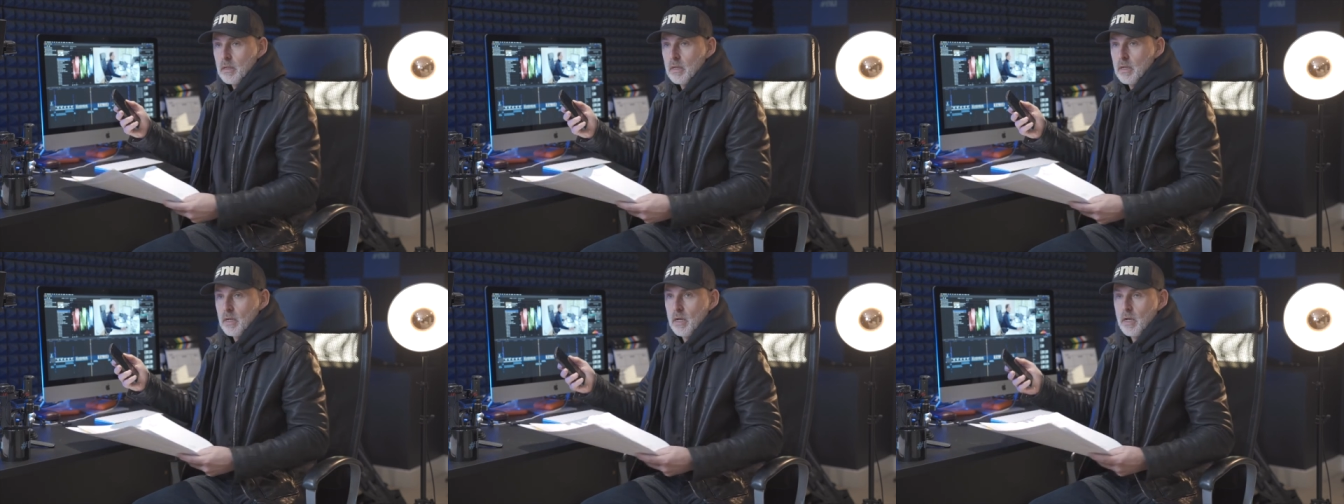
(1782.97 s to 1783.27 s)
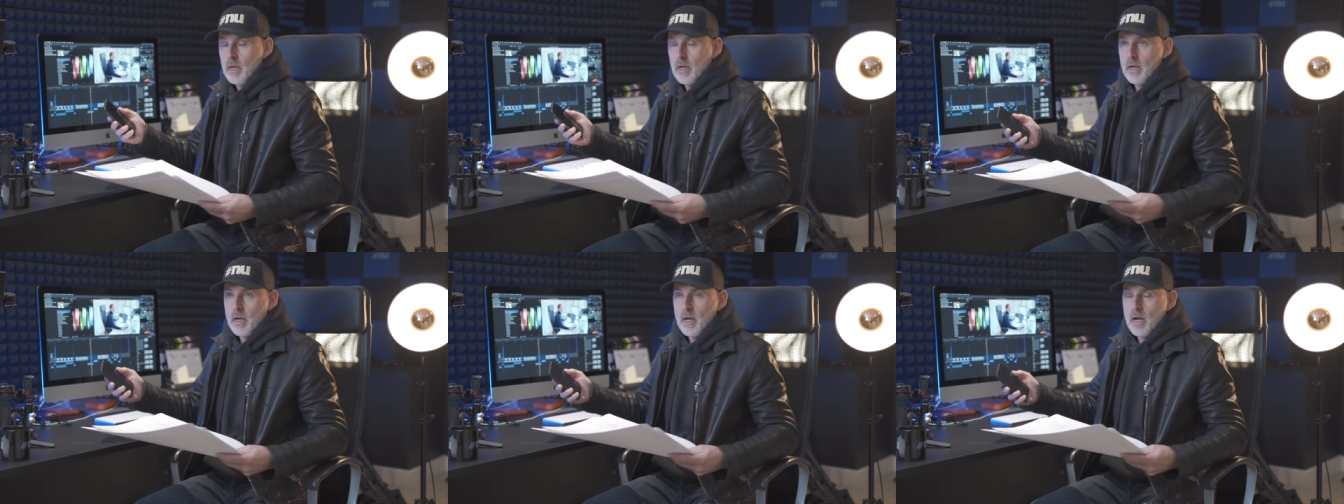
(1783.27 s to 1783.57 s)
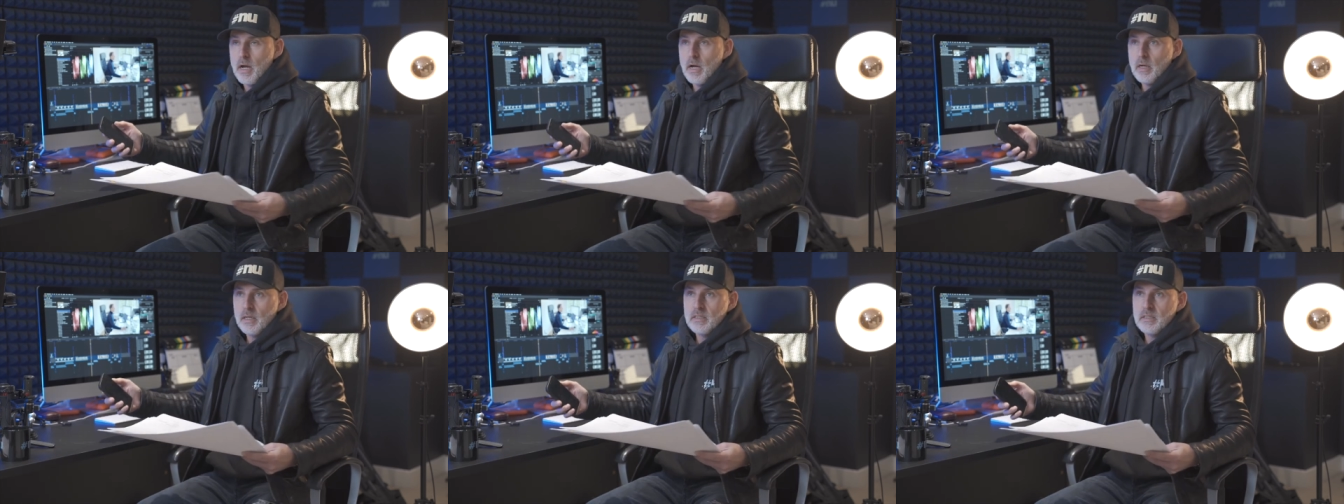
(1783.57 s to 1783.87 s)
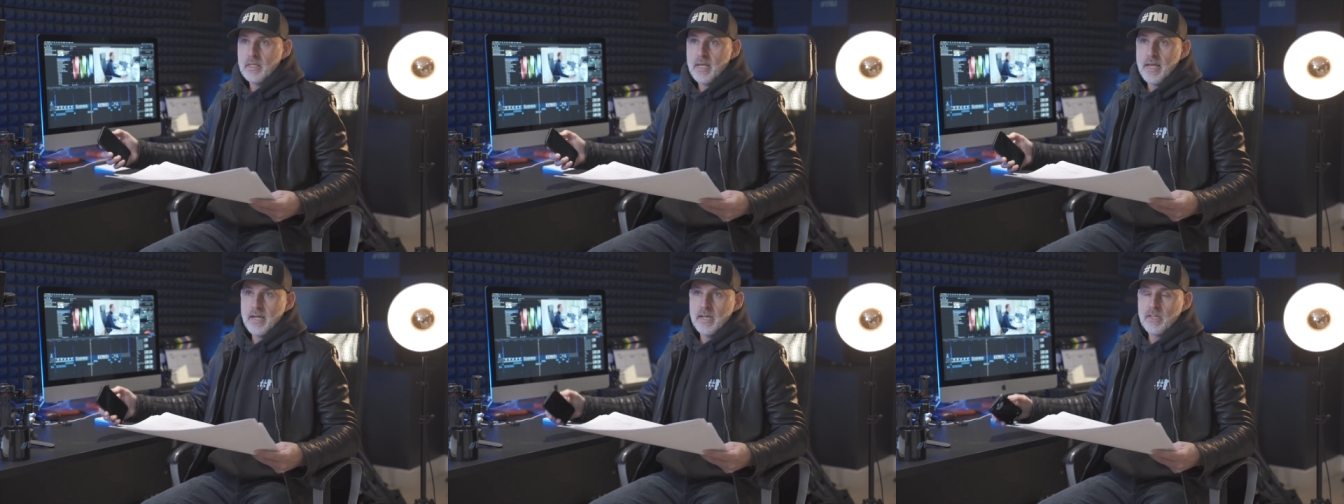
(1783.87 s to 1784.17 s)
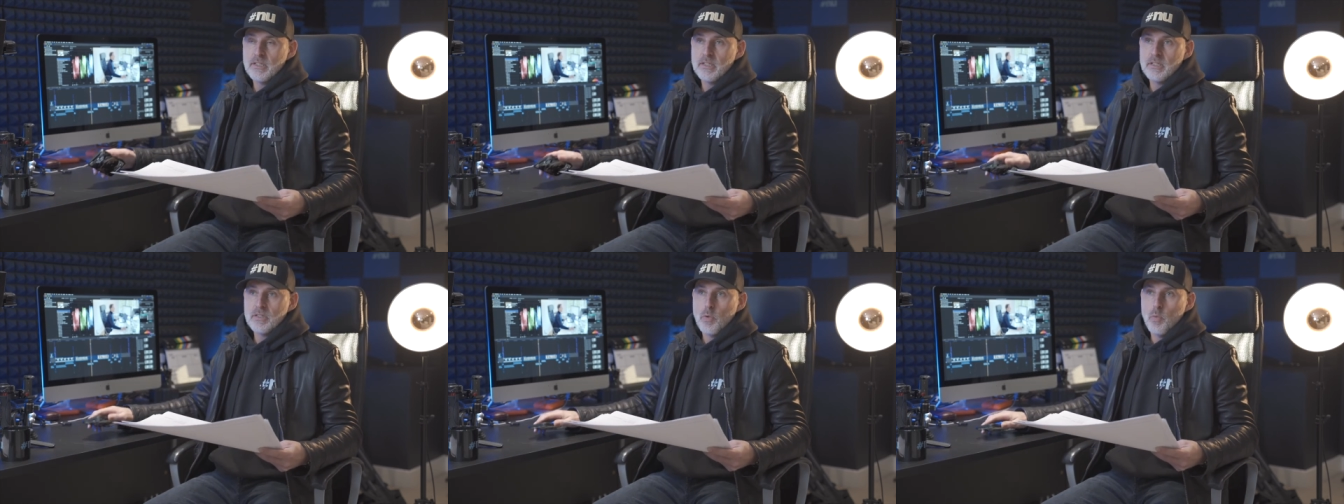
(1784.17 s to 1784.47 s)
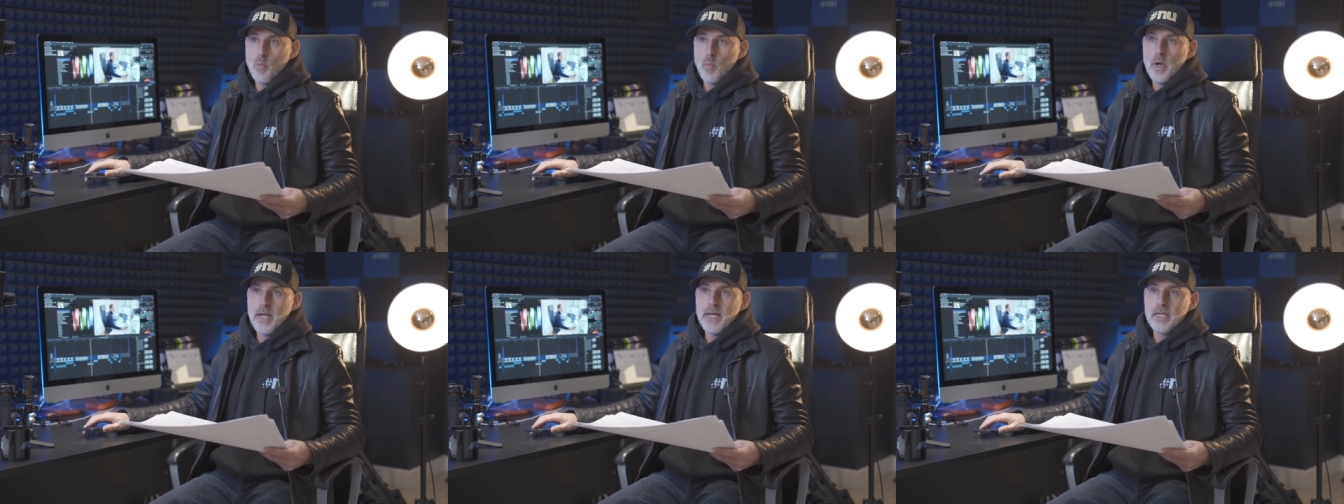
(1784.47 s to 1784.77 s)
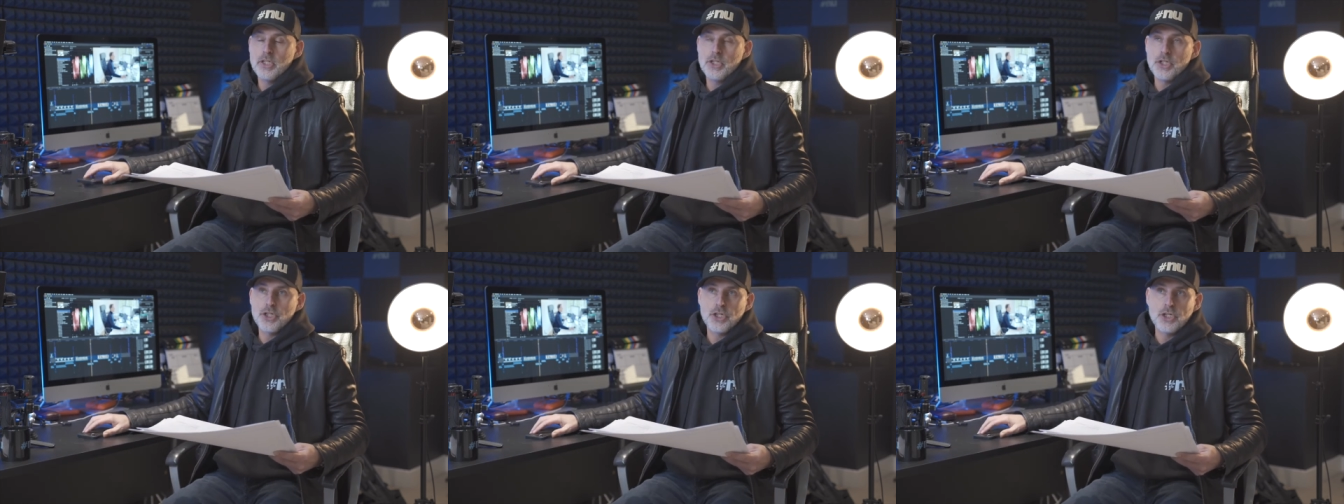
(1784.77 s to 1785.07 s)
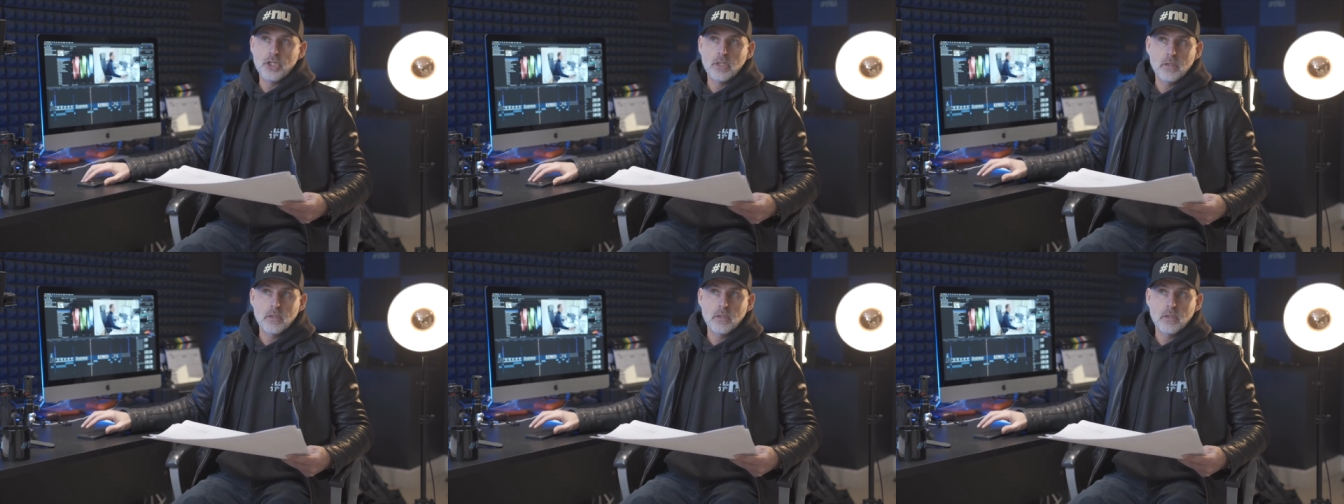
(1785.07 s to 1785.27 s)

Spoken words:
architects which